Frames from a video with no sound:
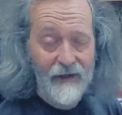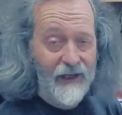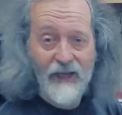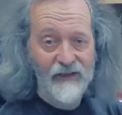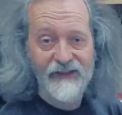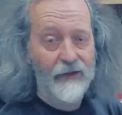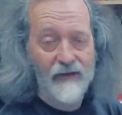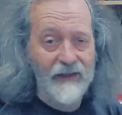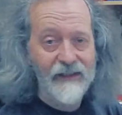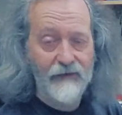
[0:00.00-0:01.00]
it'll sound
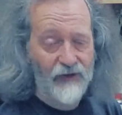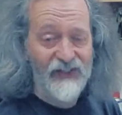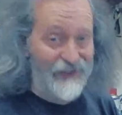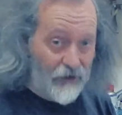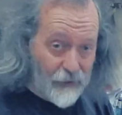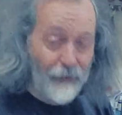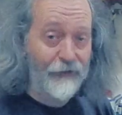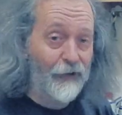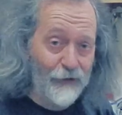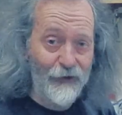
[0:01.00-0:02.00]
like a different type of
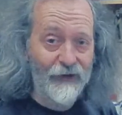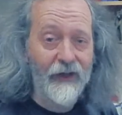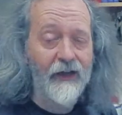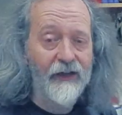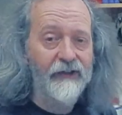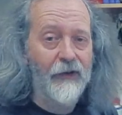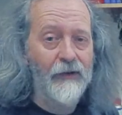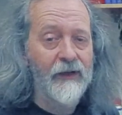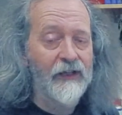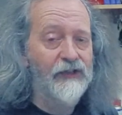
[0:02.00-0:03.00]
chord.
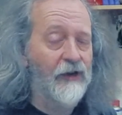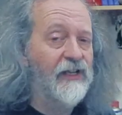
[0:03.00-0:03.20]
So try and